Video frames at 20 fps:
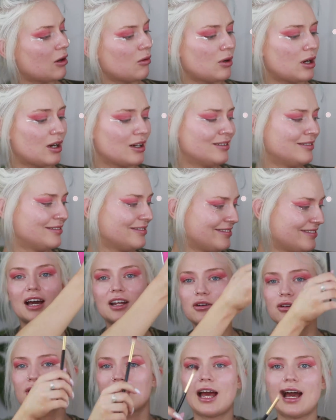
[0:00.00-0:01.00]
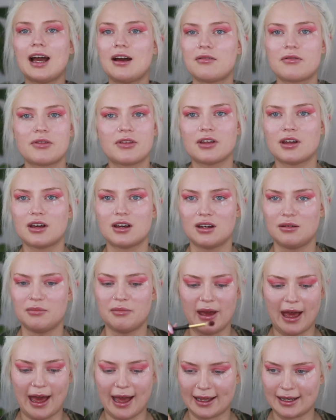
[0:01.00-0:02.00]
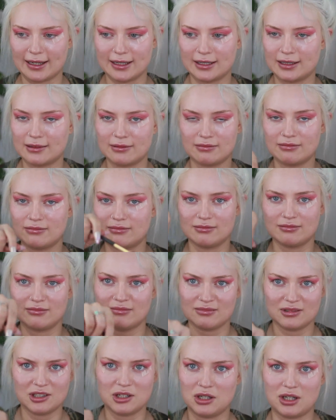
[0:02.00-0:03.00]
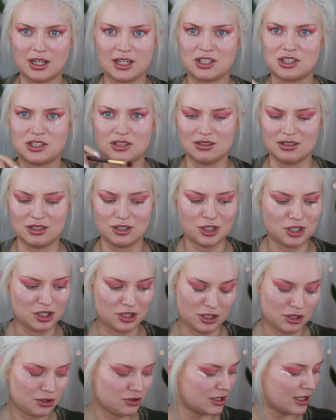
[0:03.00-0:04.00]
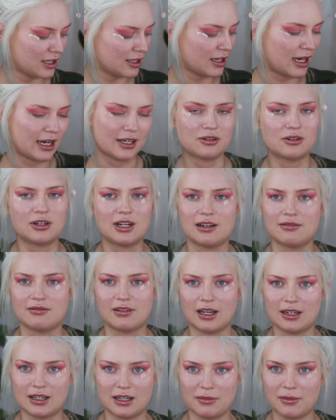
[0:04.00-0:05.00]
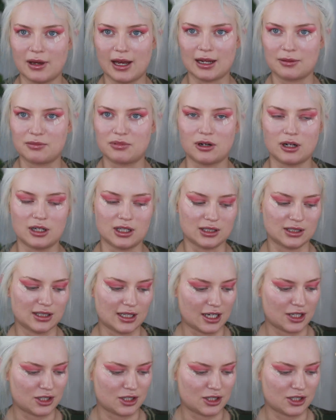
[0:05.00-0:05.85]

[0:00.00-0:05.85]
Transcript: Wow. I don't have the MAC collection she's using. I don't have any MAC products